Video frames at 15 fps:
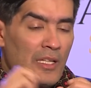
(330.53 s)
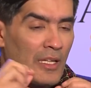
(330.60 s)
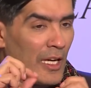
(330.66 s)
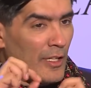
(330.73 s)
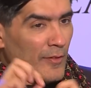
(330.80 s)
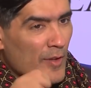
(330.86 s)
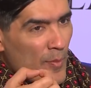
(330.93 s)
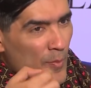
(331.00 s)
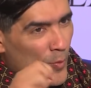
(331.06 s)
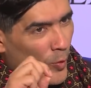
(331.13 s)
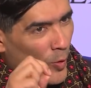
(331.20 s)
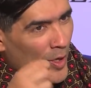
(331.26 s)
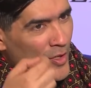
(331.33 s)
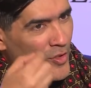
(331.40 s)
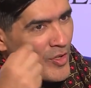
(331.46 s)
the kind of
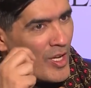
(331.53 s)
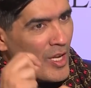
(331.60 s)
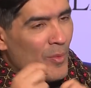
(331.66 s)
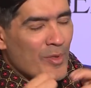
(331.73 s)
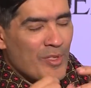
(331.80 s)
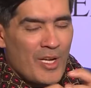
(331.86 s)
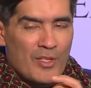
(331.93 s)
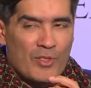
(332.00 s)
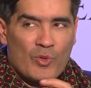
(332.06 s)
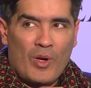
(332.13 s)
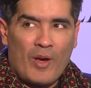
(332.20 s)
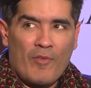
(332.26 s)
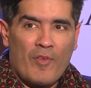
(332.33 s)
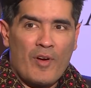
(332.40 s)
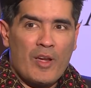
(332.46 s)
embroidery which has to
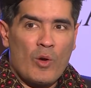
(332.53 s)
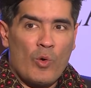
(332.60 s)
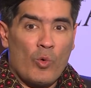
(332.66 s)
have a very